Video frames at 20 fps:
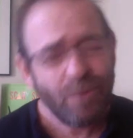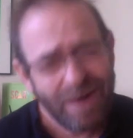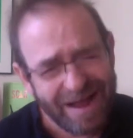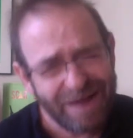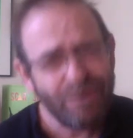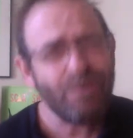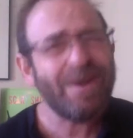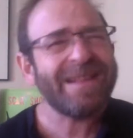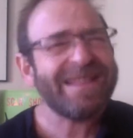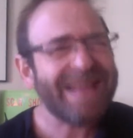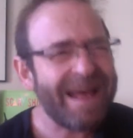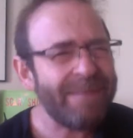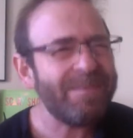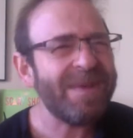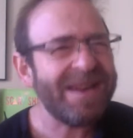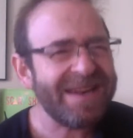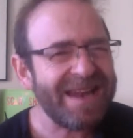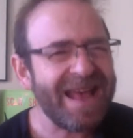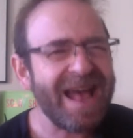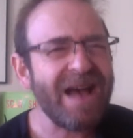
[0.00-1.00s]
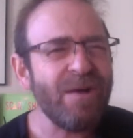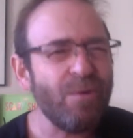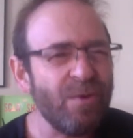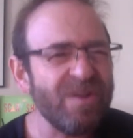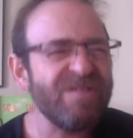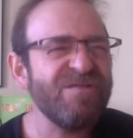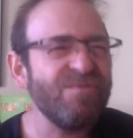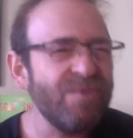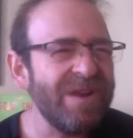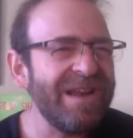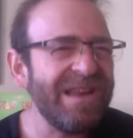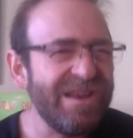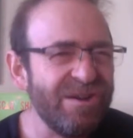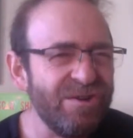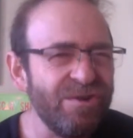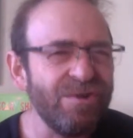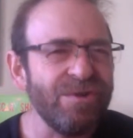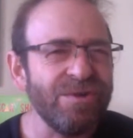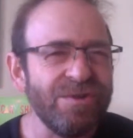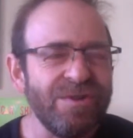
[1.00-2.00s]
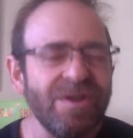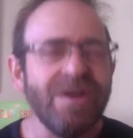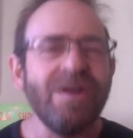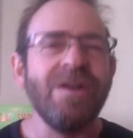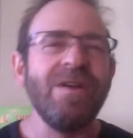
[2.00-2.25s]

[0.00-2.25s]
well, what happened now is really good.